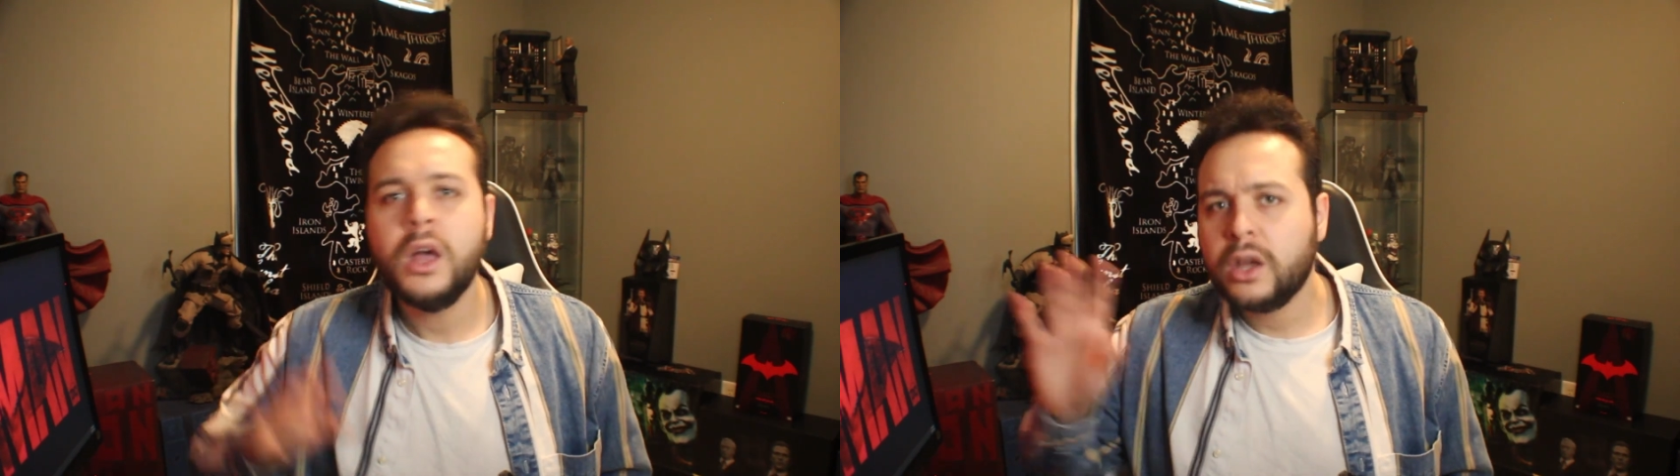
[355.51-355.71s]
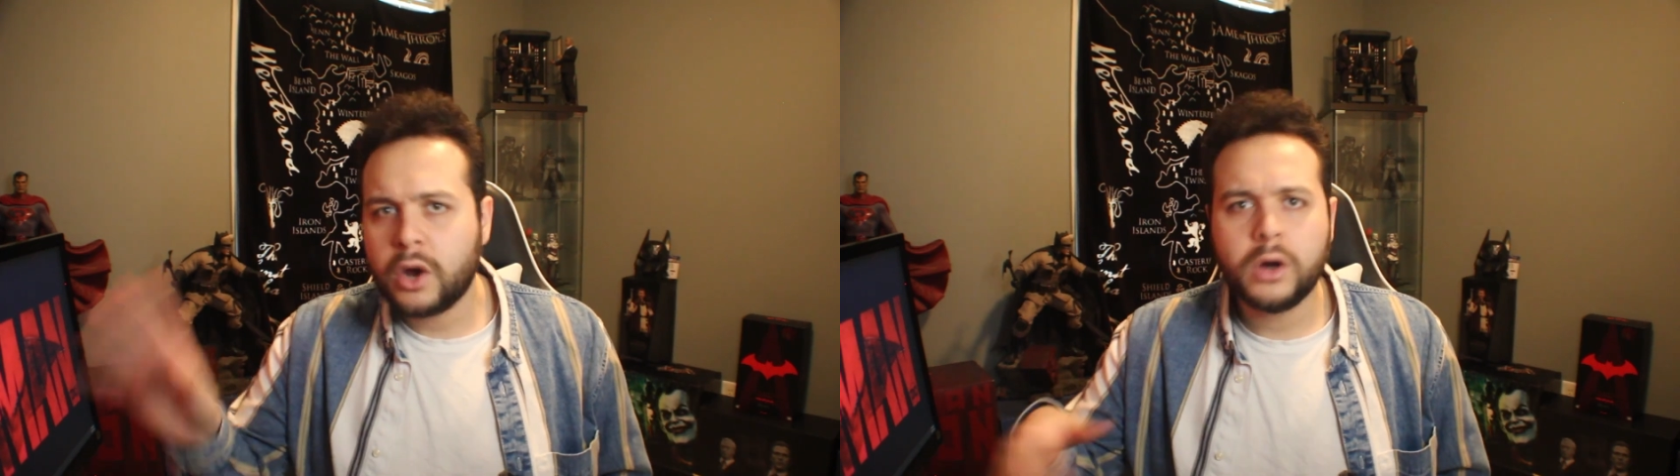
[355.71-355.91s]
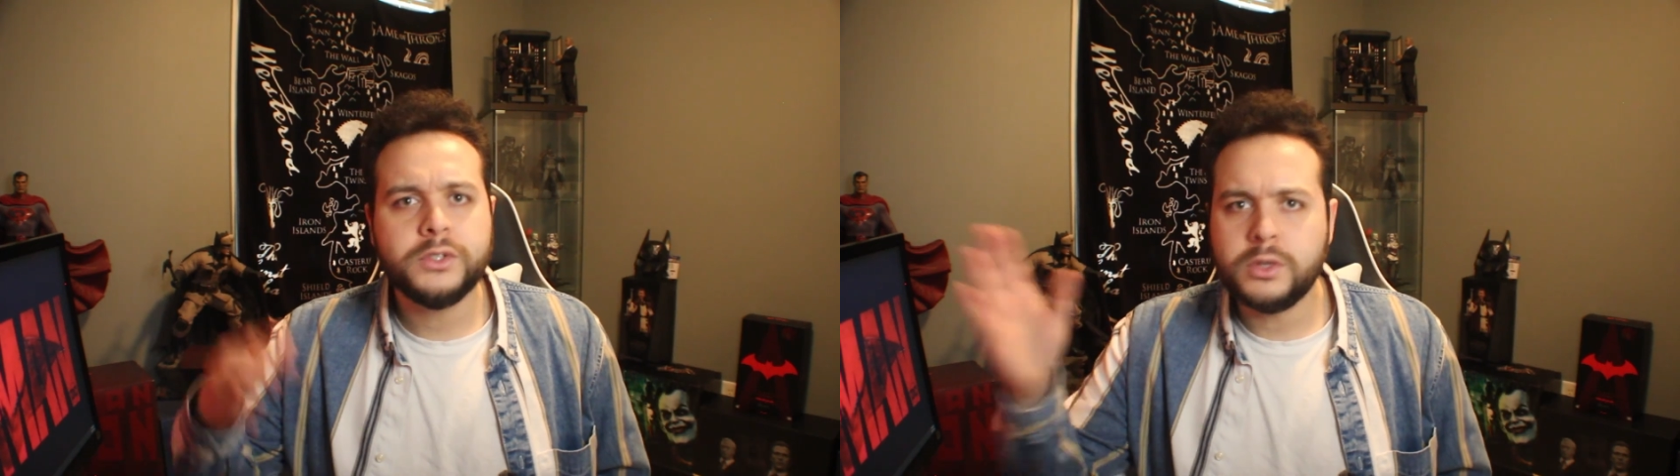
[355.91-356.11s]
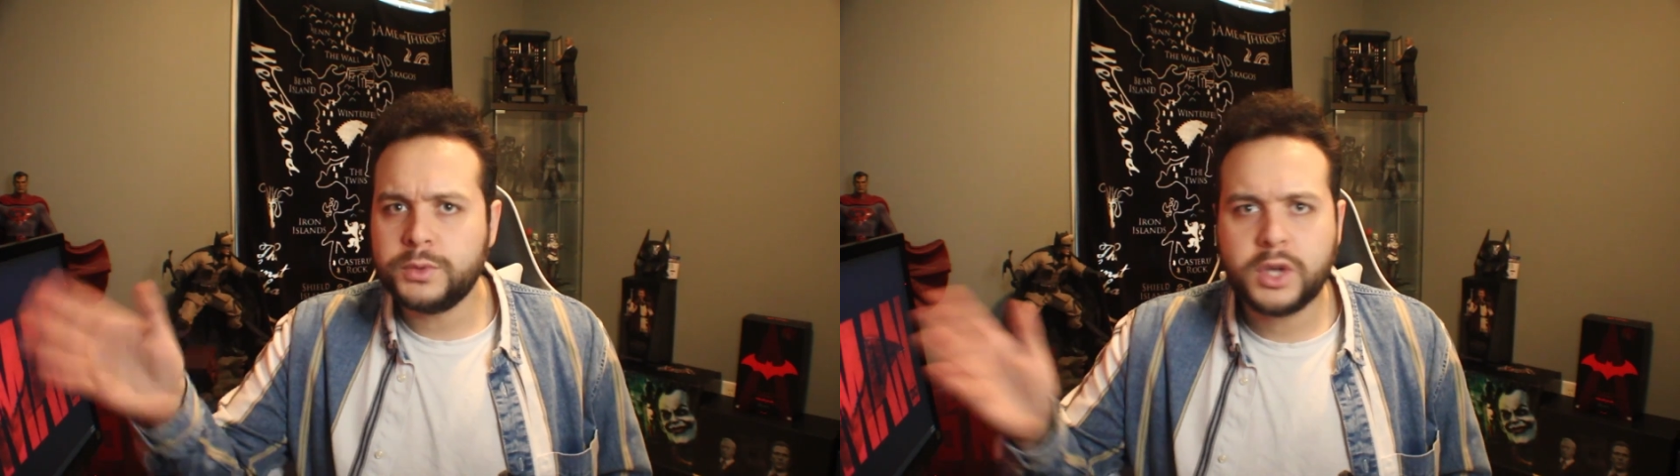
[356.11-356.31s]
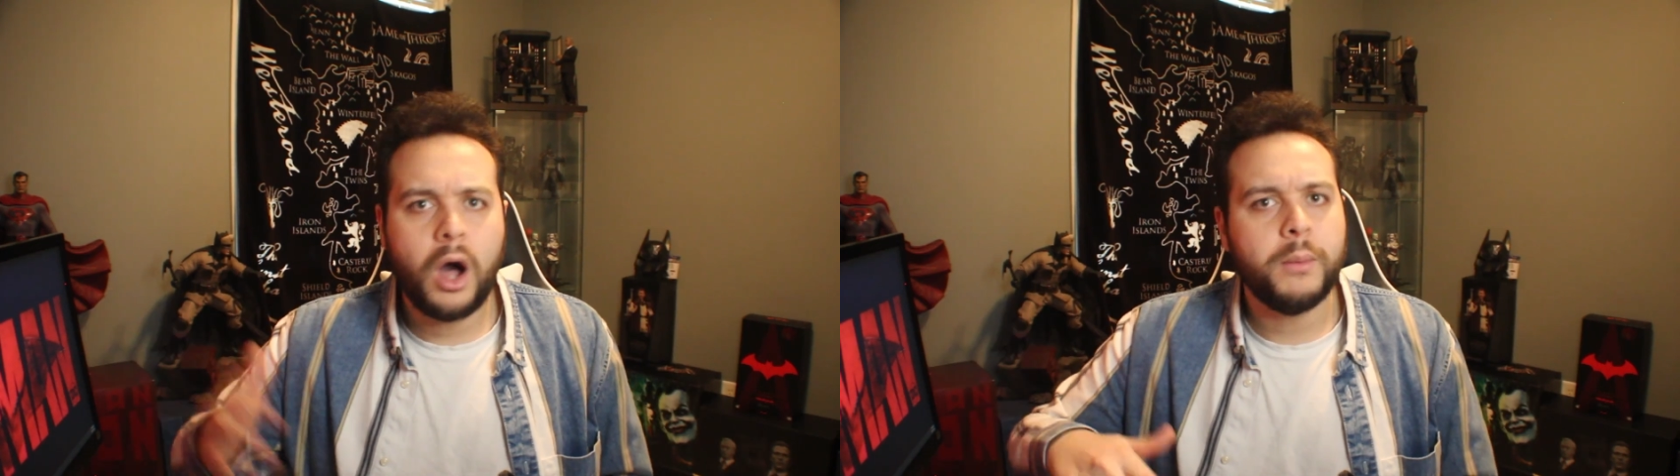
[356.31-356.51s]
Cartoons,
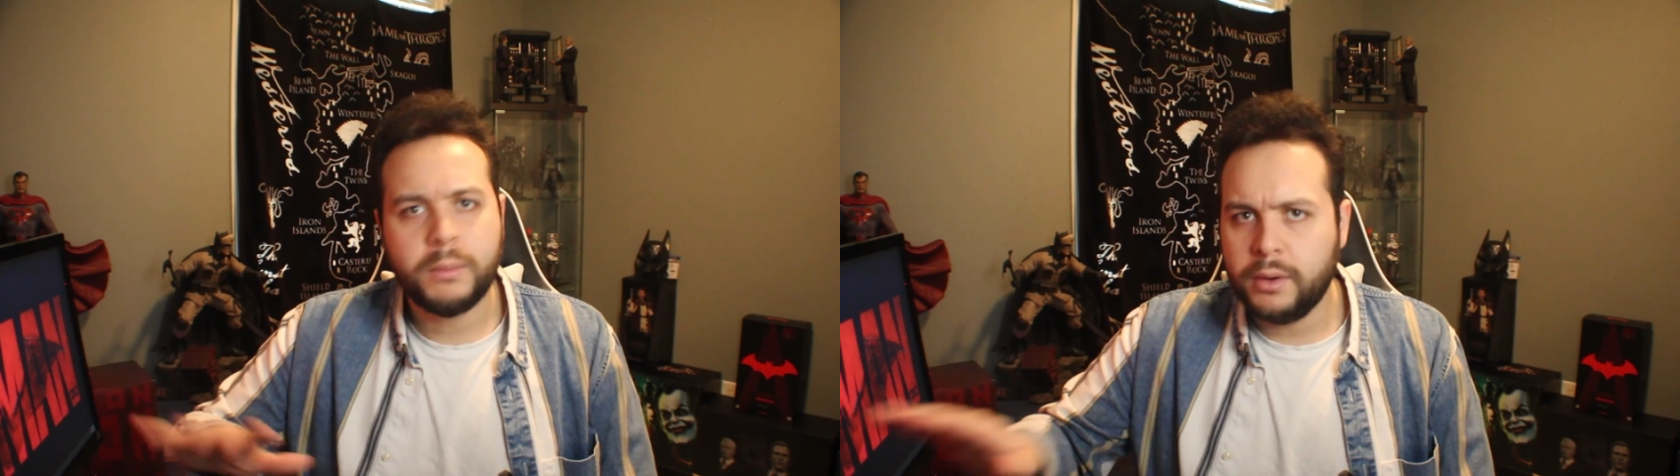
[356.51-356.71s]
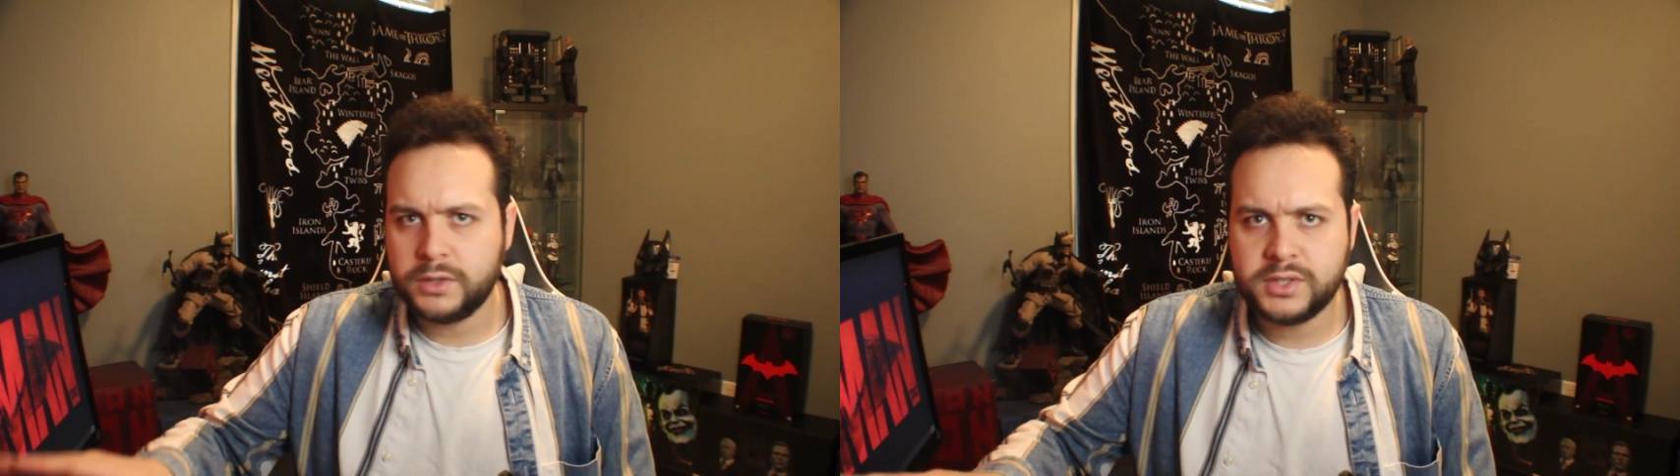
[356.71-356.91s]
comic books,